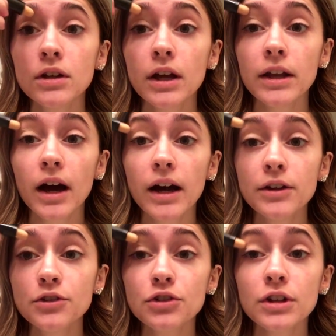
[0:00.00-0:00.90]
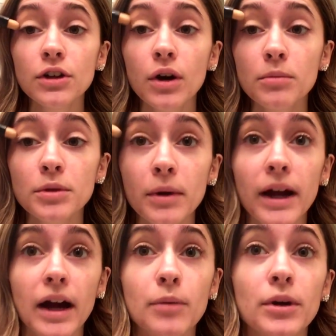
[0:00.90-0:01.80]
and I usually go up to my
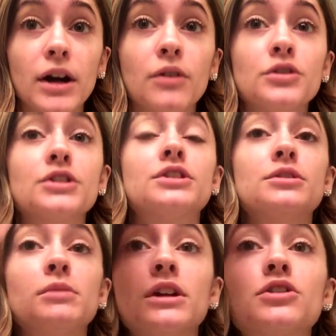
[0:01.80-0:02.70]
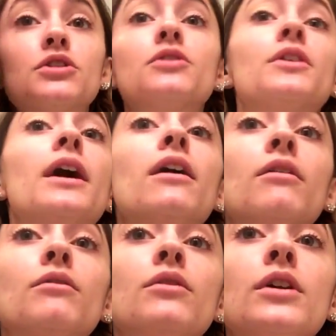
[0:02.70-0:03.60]
eyebrow just to make sure that
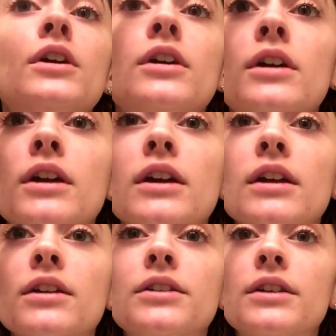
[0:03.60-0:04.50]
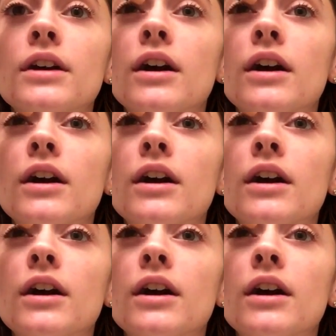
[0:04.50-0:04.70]
it,